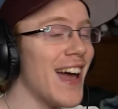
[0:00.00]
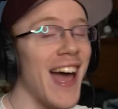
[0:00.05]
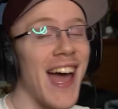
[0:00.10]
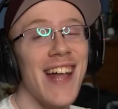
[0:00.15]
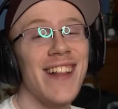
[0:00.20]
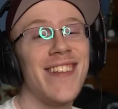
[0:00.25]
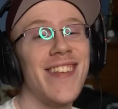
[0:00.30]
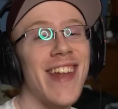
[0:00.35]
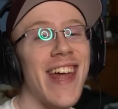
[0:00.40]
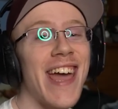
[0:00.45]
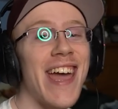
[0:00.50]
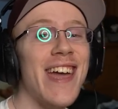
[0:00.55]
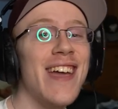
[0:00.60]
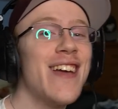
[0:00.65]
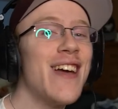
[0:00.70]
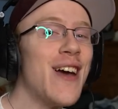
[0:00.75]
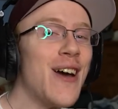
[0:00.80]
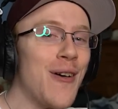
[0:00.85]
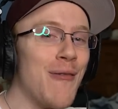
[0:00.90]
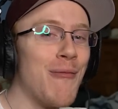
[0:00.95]
and today
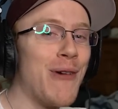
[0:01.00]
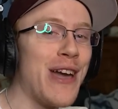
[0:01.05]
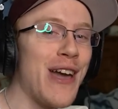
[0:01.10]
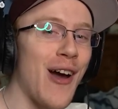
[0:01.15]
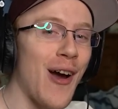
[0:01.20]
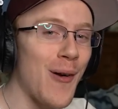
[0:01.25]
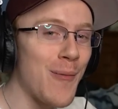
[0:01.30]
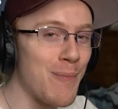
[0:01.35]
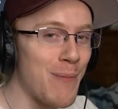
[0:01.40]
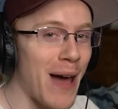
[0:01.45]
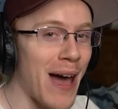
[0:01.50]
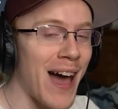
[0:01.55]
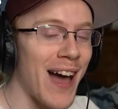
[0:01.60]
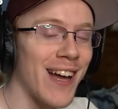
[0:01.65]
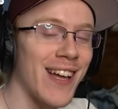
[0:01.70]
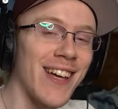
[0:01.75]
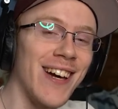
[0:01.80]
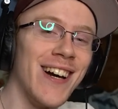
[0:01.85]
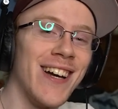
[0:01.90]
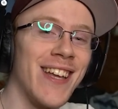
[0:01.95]
we are
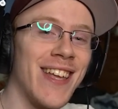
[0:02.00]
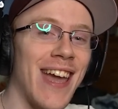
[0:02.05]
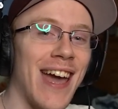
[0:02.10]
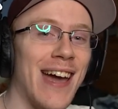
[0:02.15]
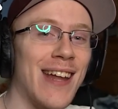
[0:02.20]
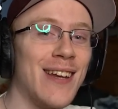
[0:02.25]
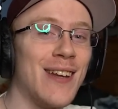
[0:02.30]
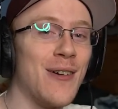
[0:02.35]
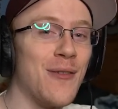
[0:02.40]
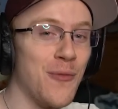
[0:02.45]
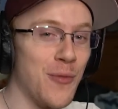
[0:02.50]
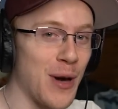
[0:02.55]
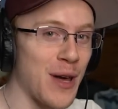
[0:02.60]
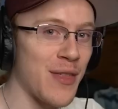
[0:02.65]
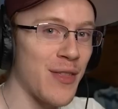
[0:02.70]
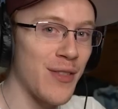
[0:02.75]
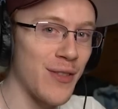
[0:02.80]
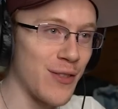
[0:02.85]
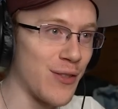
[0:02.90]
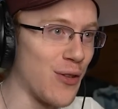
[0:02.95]
back again with
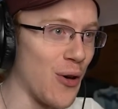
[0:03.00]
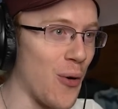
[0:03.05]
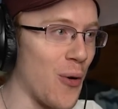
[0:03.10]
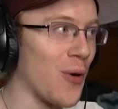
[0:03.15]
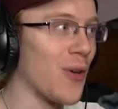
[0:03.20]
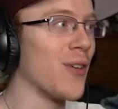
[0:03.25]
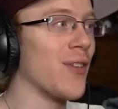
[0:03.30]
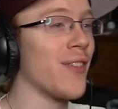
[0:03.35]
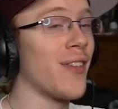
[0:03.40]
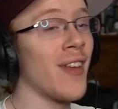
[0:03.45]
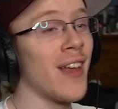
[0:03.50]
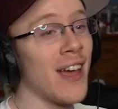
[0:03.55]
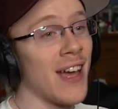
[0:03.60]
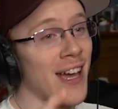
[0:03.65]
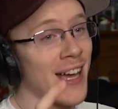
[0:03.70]
Doors.